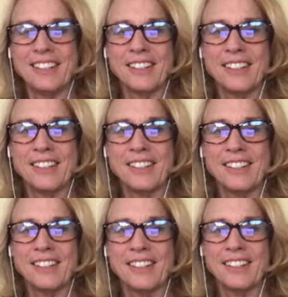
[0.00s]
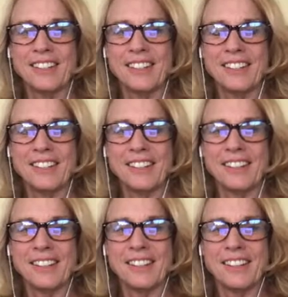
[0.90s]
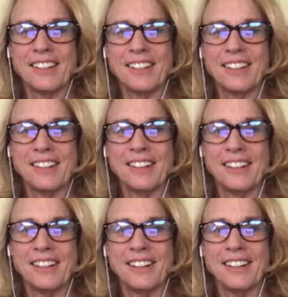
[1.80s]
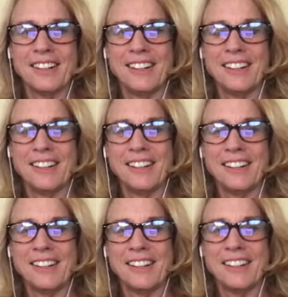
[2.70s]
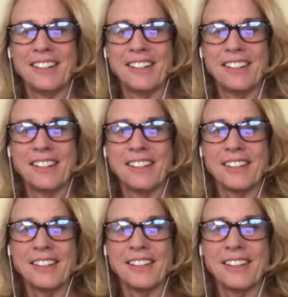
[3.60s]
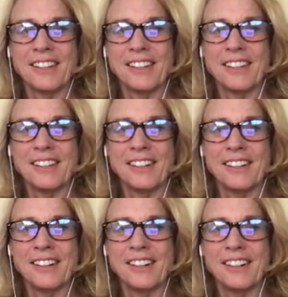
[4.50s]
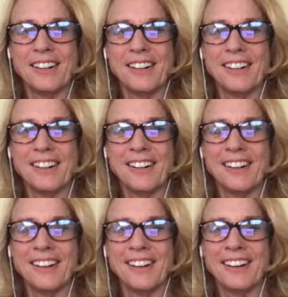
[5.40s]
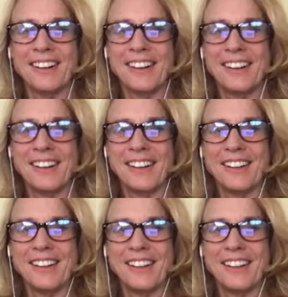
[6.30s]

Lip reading: This person isn't speaking.